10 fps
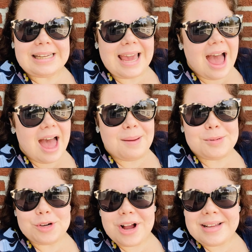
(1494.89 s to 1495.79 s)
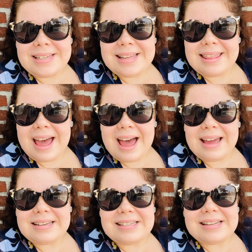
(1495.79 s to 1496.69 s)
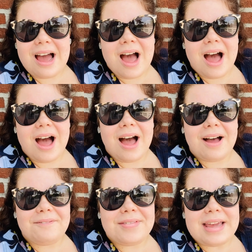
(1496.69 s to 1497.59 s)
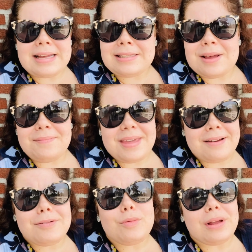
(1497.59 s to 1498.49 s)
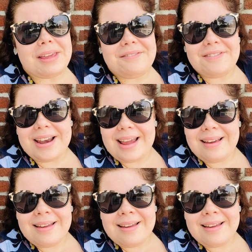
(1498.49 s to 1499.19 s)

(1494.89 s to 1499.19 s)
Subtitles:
I'm drawn to that. Something really funny,